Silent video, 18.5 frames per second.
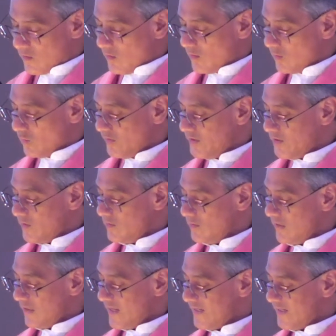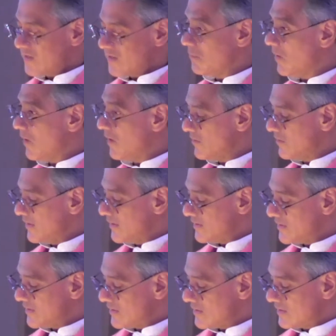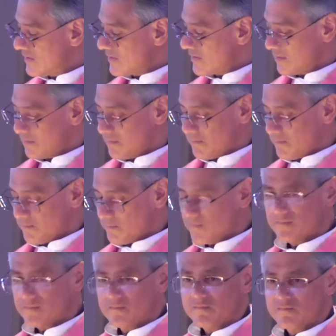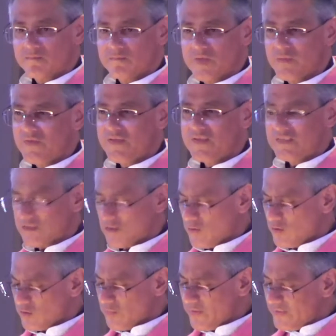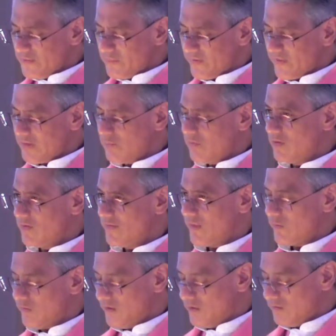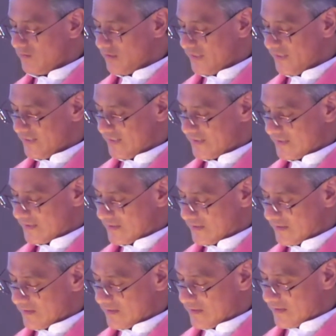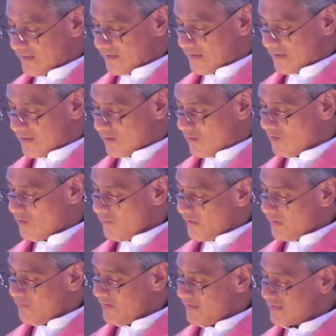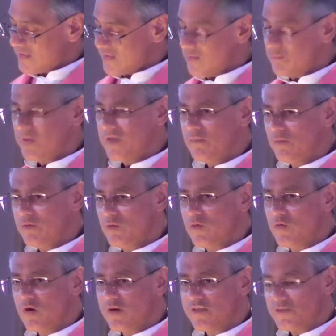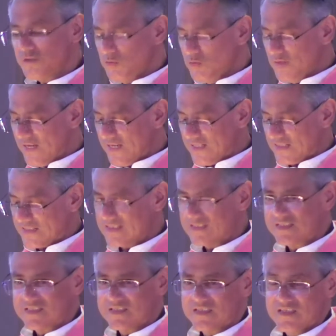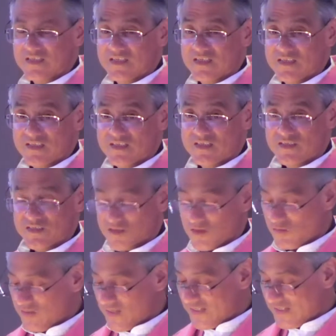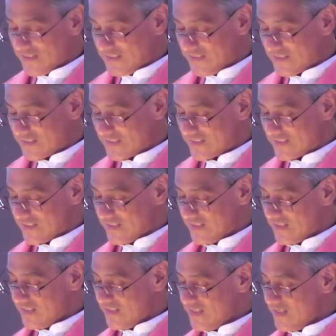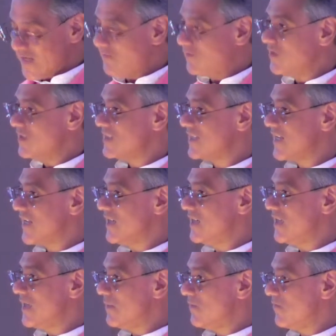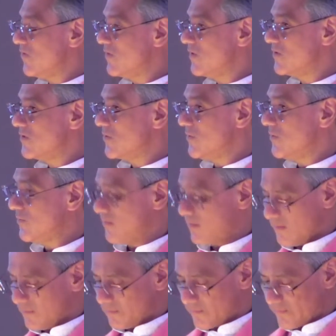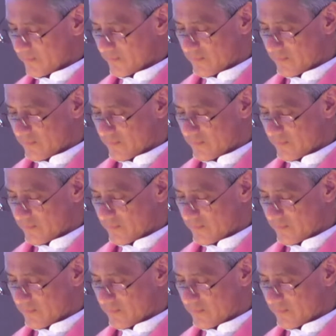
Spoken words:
Or we don't like the modernists. Maybe it's those mean people that we don't like. Or maybe it's the people who are too nice, so nice that they never stand up for the truth.